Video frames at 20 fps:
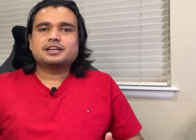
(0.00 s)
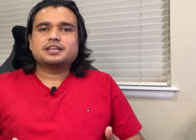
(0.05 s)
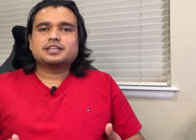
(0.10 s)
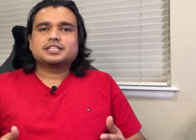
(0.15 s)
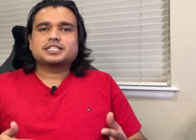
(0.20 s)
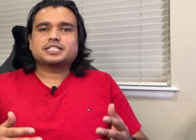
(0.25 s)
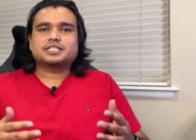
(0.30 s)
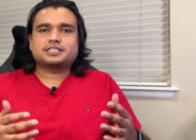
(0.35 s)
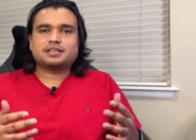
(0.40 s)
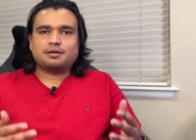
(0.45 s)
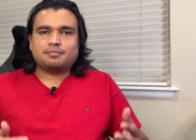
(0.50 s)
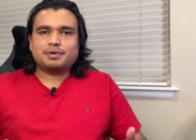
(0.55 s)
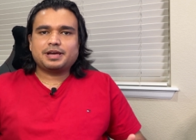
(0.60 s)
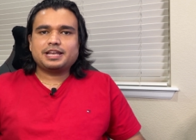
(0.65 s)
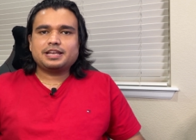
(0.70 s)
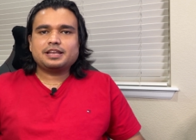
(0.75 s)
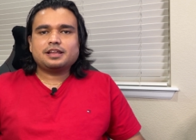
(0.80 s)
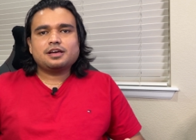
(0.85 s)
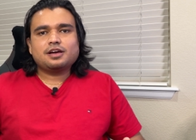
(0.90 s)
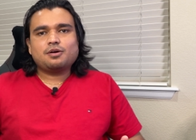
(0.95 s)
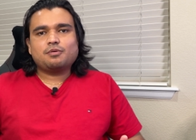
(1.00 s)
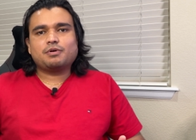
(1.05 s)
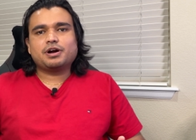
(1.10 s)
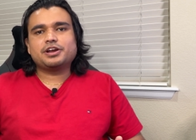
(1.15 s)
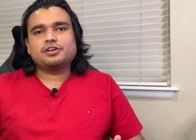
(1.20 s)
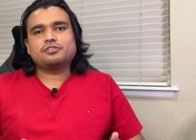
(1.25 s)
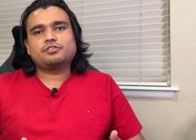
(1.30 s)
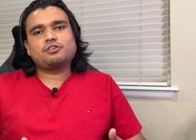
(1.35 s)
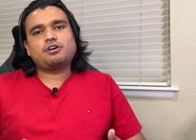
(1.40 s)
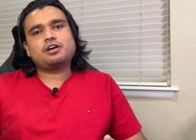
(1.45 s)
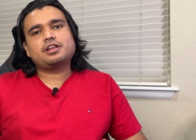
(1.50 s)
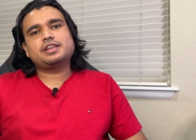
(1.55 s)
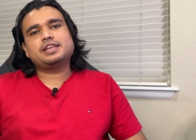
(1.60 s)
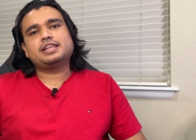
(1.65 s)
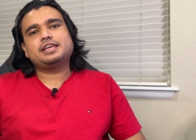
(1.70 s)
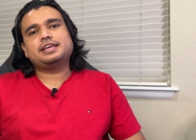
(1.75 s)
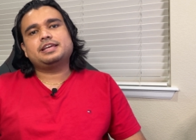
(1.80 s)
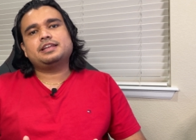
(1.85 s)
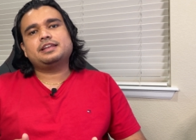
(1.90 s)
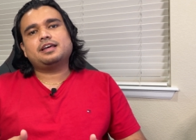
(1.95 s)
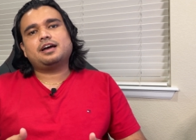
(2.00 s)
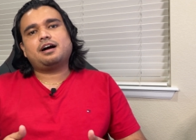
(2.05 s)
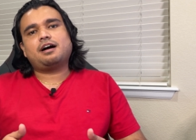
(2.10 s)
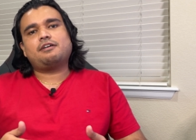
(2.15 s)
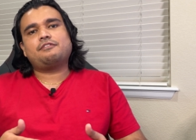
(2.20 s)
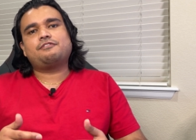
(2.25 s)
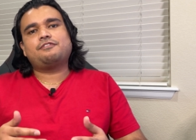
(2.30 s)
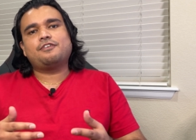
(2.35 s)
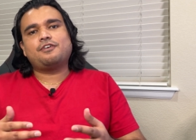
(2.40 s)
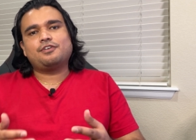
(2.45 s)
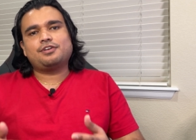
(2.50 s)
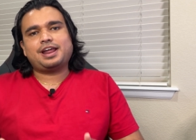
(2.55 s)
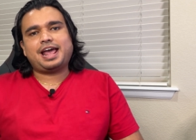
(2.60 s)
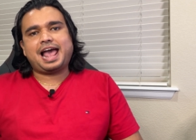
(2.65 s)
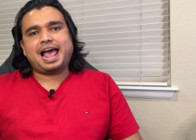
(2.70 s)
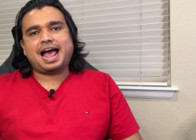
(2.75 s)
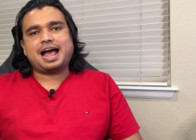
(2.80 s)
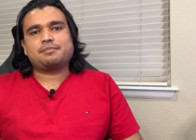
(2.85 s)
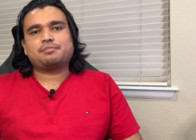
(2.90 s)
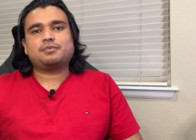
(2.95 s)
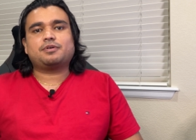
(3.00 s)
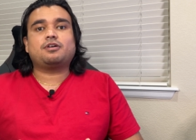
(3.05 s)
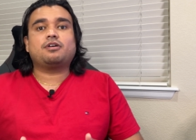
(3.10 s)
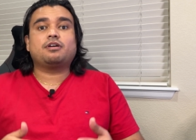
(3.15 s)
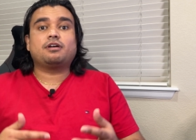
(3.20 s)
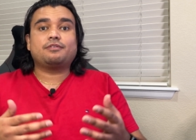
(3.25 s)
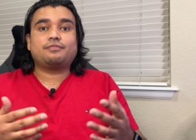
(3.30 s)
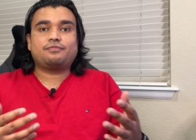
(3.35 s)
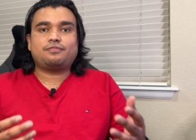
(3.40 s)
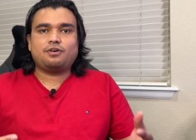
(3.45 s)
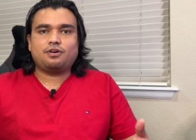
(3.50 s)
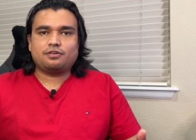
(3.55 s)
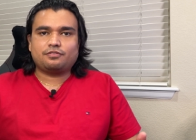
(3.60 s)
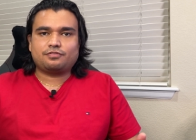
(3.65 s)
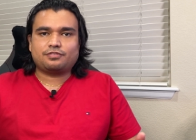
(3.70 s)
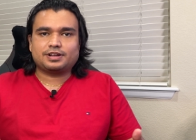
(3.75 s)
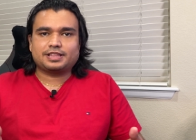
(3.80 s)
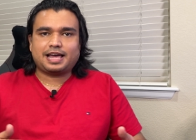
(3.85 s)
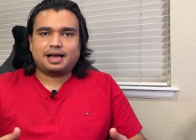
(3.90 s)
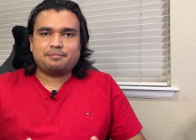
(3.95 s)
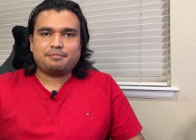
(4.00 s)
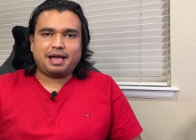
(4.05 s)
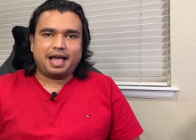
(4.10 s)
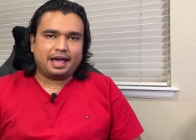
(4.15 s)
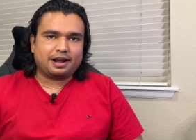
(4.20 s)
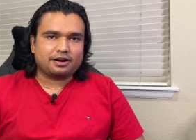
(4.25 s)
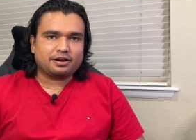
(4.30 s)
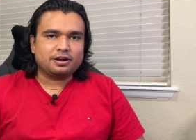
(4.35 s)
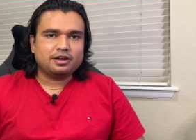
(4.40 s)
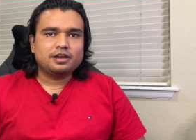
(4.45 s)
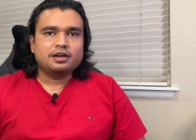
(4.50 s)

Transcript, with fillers: summon, where you don't need a phone app or a phone for that matter.